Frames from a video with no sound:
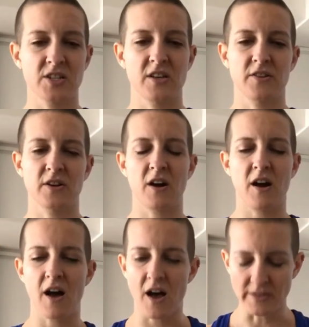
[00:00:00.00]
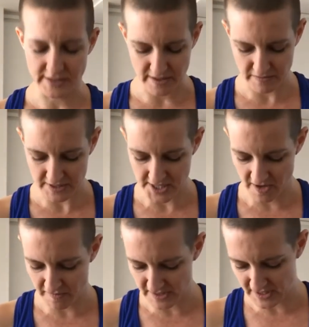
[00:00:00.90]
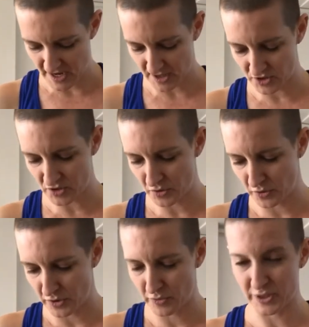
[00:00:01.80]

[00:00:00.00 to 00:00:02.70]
another awesome self-massage tool,